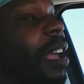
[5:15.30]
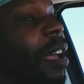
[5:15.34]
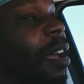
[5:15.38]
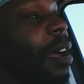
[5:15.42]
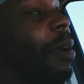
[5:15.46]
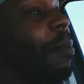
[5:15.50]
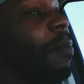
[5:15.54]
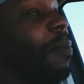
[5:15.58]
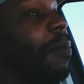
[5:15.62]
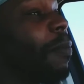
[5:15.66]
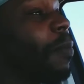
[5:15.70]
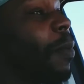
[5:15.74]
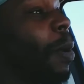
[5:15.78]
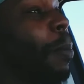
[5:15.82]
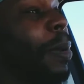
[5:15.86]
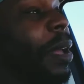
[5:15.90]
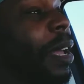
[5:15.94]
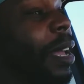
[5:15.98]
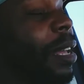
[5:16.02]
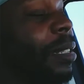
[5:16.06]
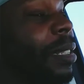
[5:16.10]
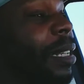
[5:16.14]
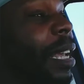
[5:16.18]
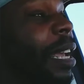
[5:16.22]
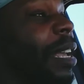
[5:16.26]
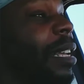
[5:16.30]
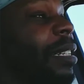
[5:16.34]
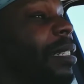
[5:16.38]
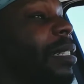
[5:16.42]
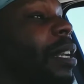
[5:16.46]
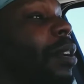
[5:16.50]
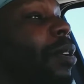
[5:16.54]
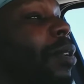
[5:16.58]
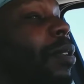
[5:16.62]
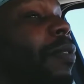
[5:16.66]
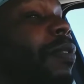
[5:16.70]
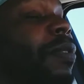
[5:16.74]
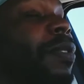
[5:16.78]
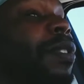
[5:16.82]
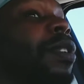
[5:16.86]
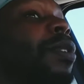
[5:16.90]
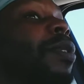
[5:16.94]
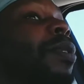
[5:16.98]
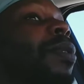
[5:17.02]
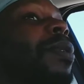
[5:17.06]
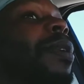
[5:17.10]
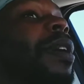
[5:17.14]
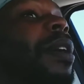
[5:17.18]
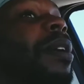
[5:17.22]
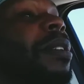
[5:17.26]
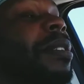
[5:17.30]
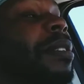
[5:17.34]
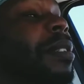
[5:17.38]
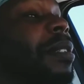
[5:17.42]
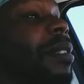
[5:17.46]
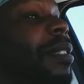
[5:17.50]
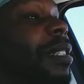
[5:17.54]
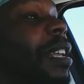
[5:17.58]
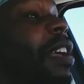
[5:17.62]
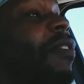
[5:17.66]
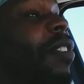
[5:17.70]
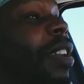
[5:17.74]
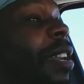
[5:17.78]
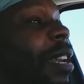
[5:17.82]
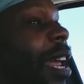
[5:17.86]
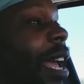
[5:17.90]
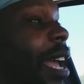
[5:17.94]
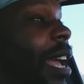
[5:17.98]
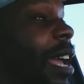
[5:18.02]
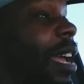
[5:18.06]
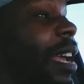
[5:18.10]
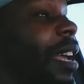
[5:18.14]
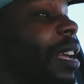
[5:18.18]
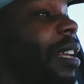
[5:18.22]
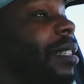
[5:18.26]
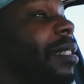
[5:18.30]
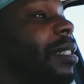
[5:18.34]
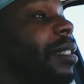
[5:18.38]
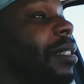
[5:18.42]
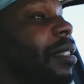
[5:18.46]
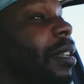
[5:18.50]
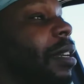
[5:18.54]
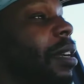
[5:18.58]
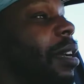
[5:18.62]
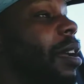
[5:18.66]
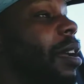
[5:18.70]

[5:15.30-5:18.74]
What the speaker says: up, I mean, it can take as little to as 7 days